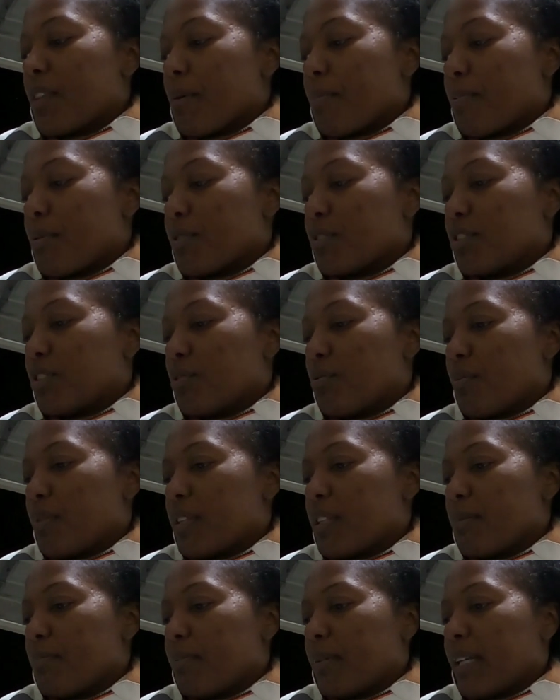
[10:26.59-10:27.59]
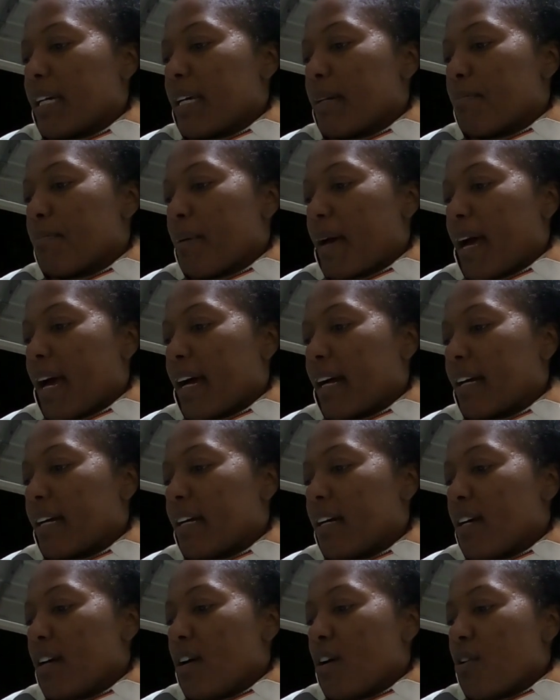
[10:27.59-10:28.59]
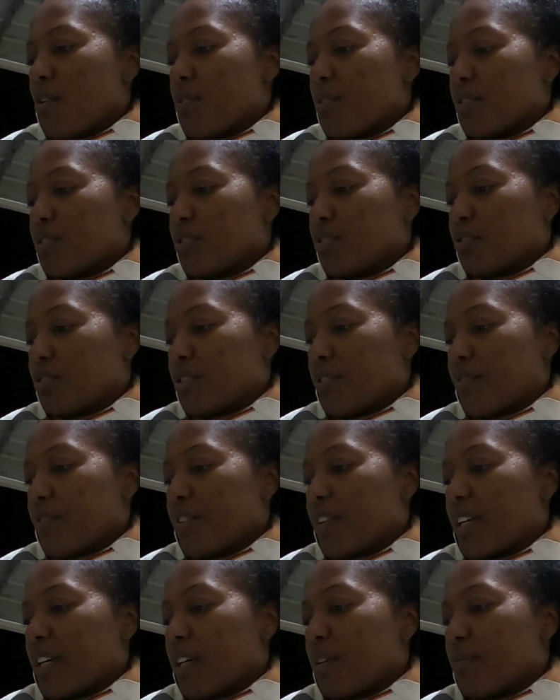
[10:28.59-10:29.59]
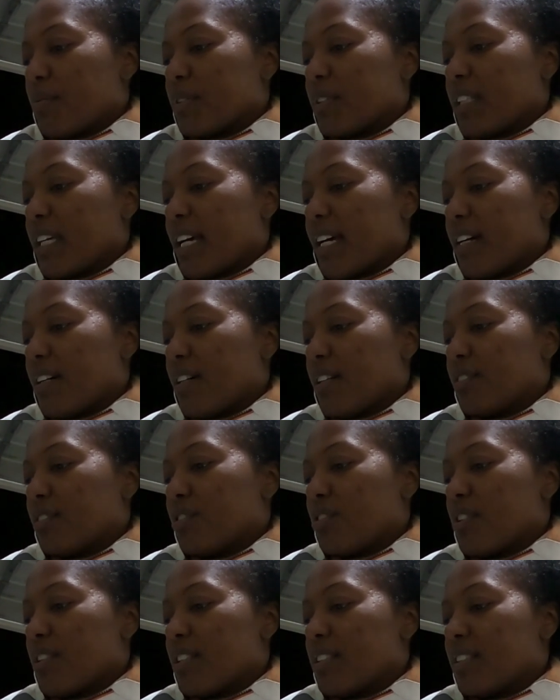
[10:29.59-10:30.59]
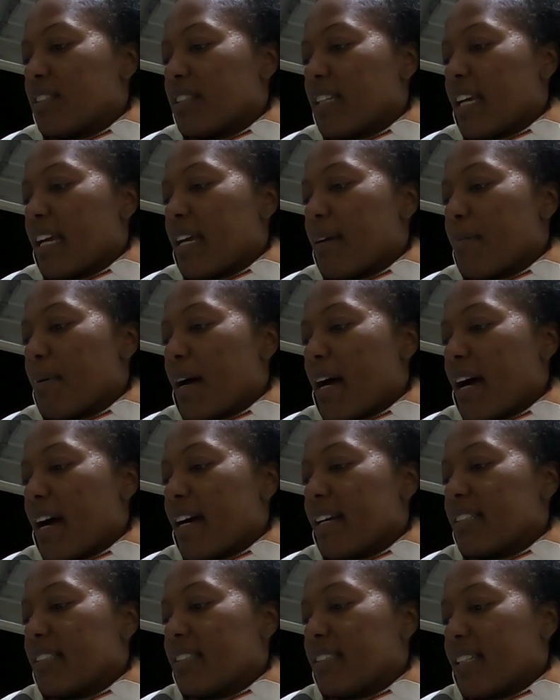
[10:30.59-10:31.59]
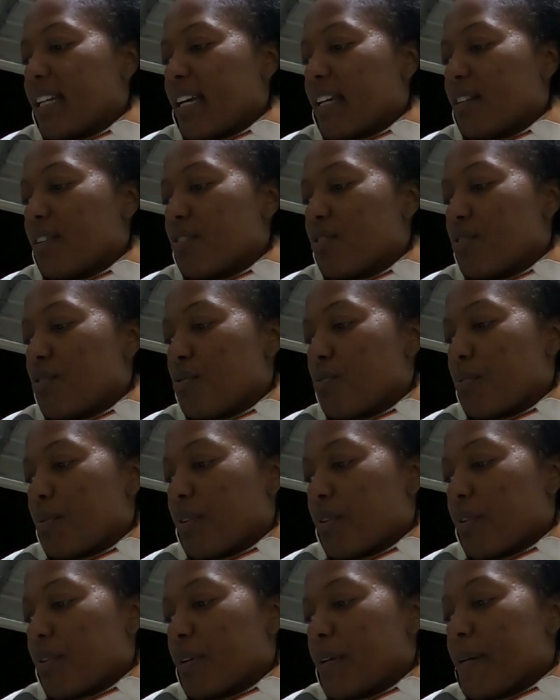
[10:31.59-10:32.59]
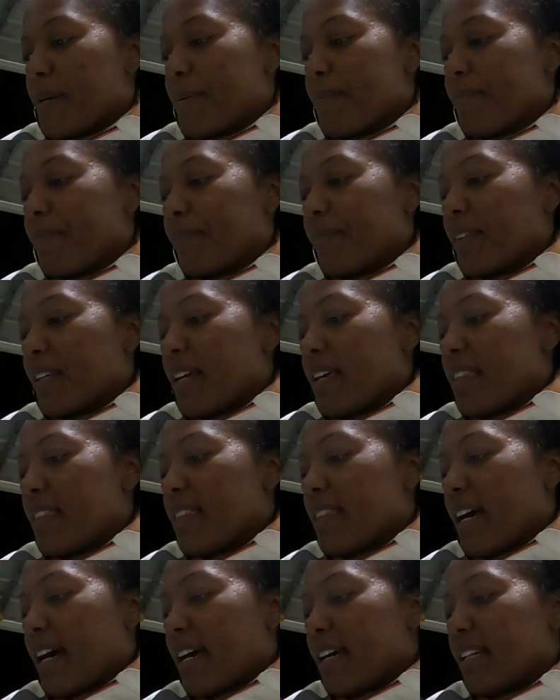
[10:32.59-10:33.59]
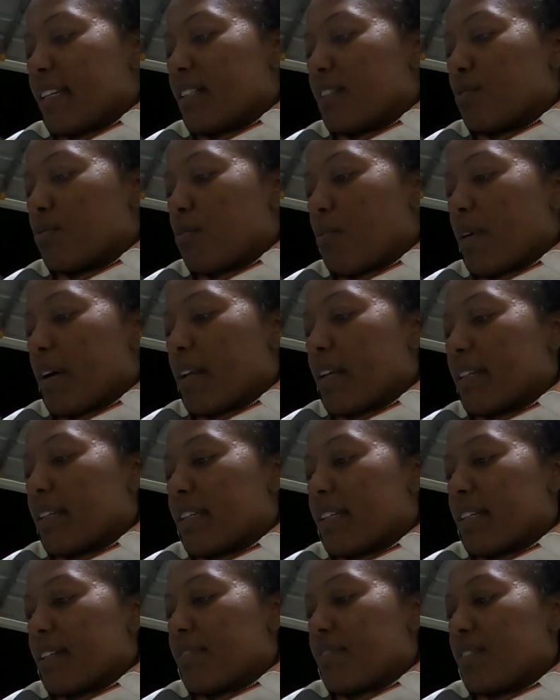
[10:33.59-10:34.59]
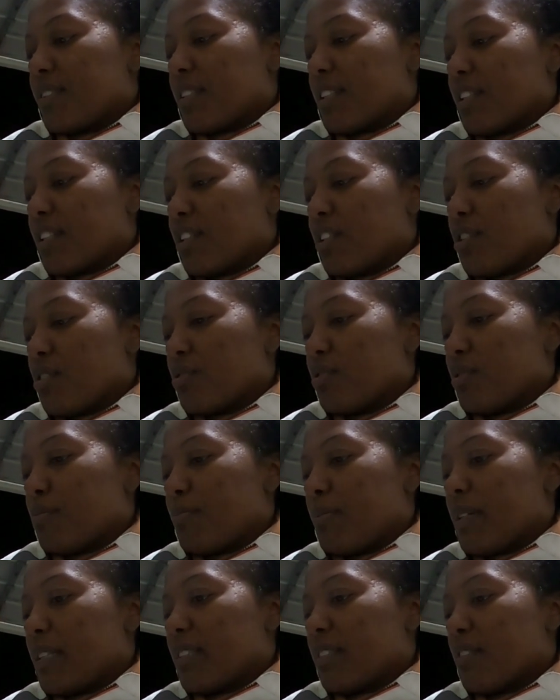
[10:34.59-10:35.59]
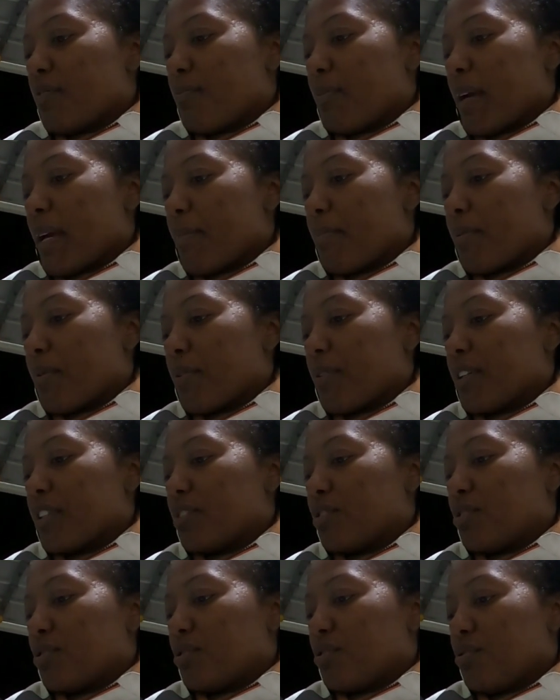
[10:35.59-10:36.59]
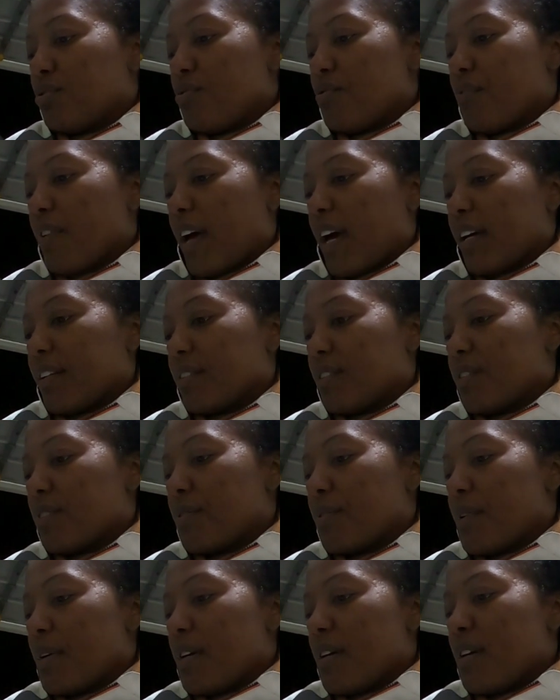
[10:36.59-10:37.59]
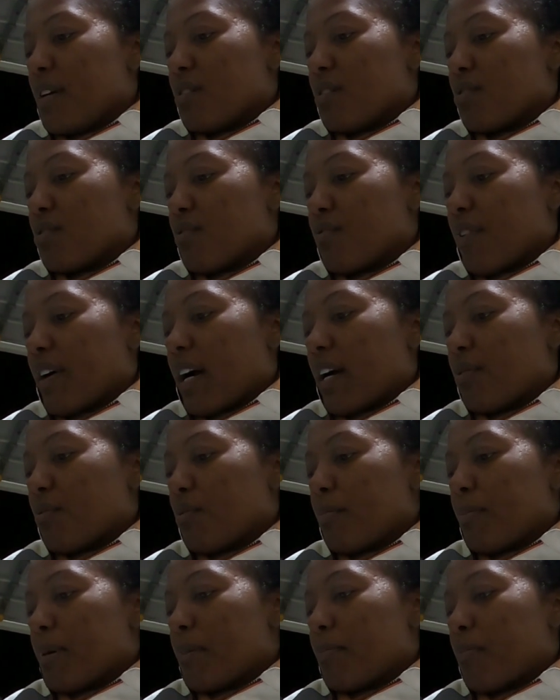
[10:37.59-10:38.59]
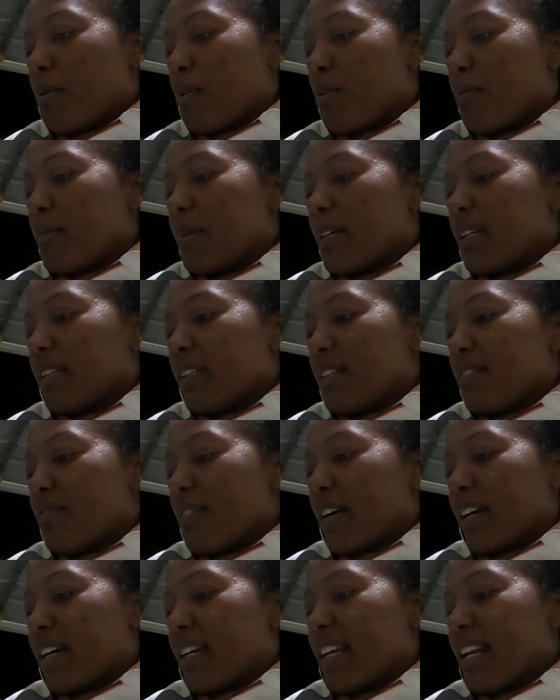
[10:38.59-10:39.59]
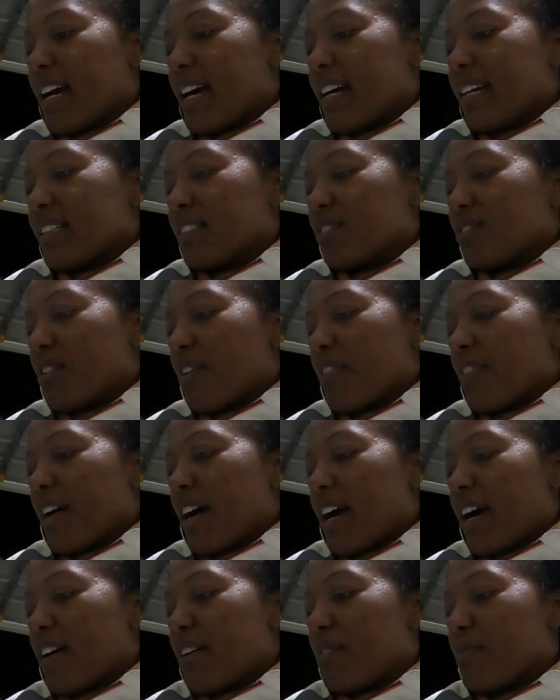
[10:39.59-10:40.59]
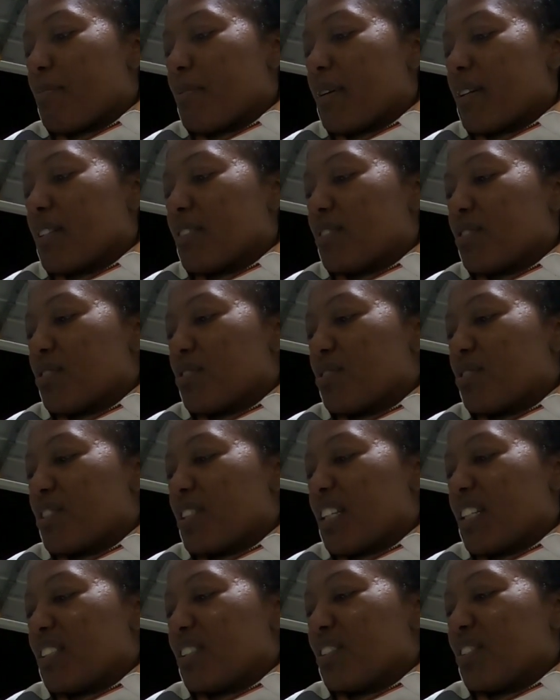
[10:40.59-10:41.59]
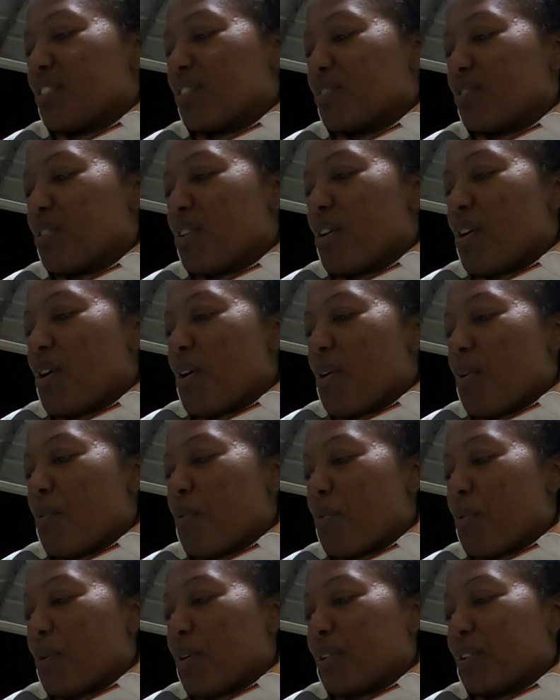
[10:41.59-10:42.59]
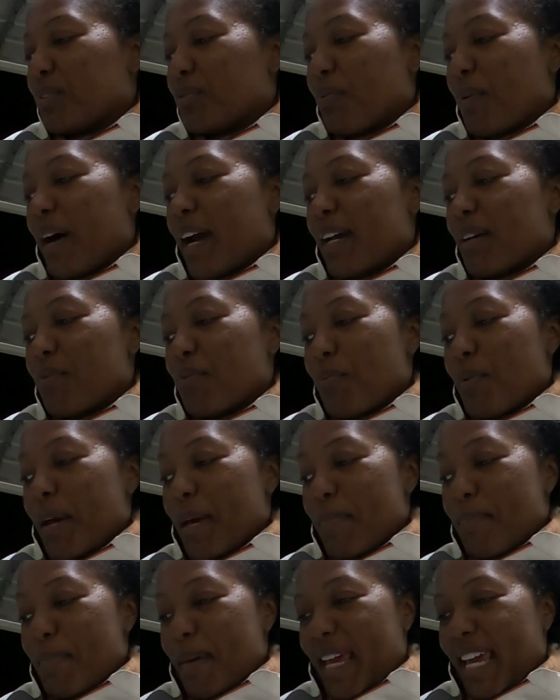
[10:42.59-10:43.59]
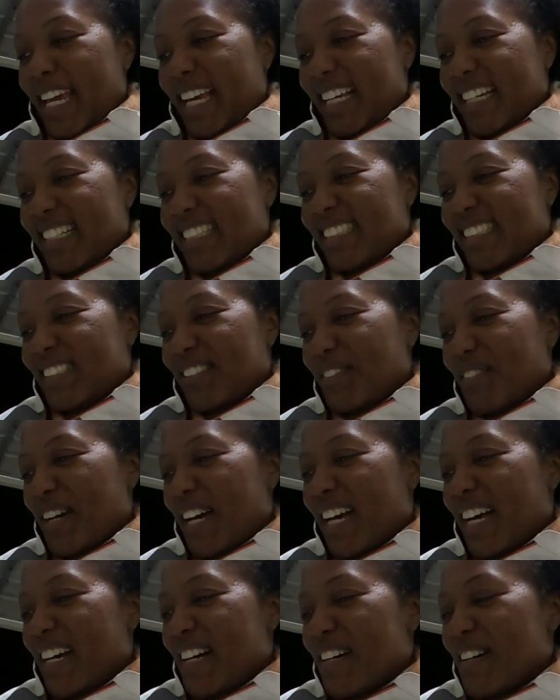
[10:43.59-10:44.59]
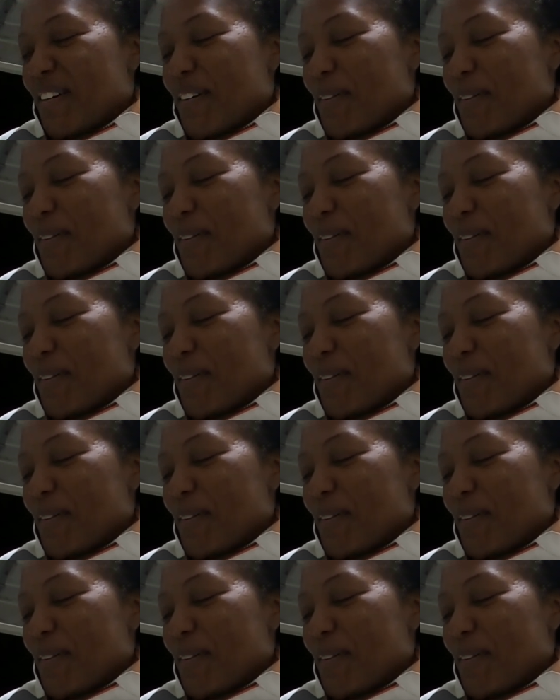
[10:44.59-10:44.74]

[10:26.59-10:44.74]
The person with the plate back or certificate was held to the same high standard you were. That is what gives the enclosed piece of paper its true value. Your ride will be permanently recognized on the Iron Butt Association's World Wide Web page. Wow.